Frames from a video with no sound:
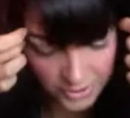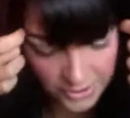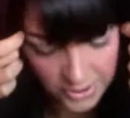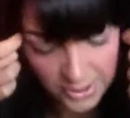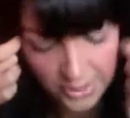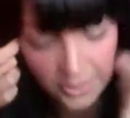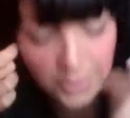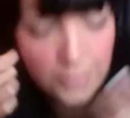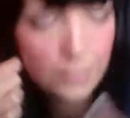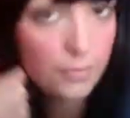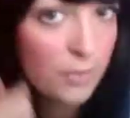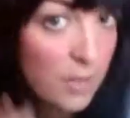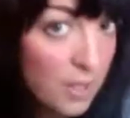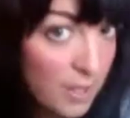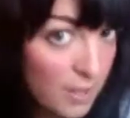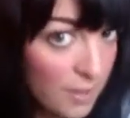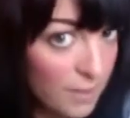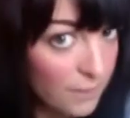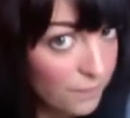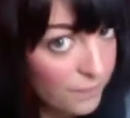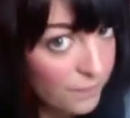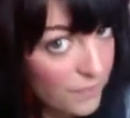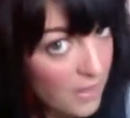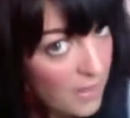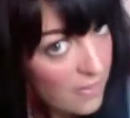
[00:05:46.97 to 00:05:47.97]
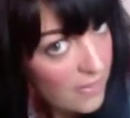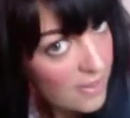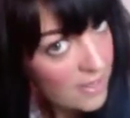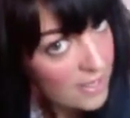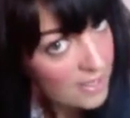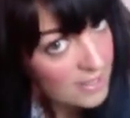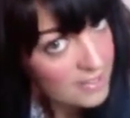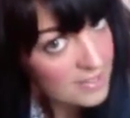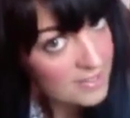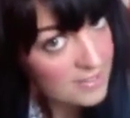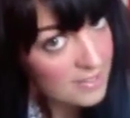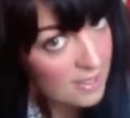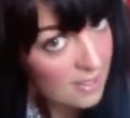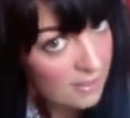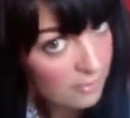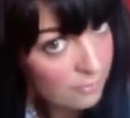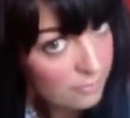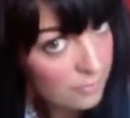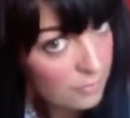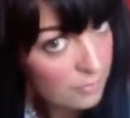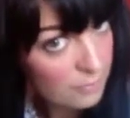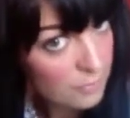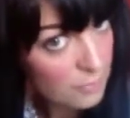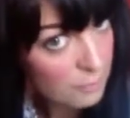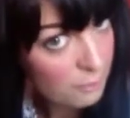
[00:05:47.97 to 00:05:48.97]
do. And then I start
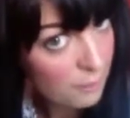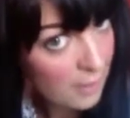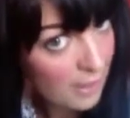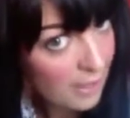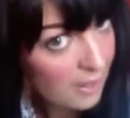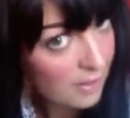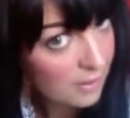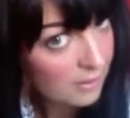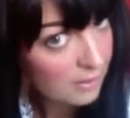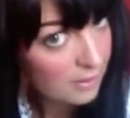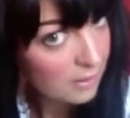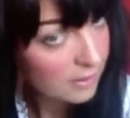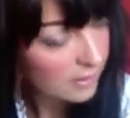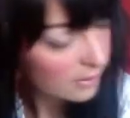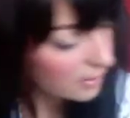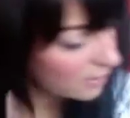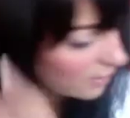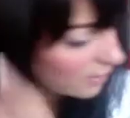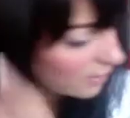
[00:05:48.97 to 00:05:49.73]
from the back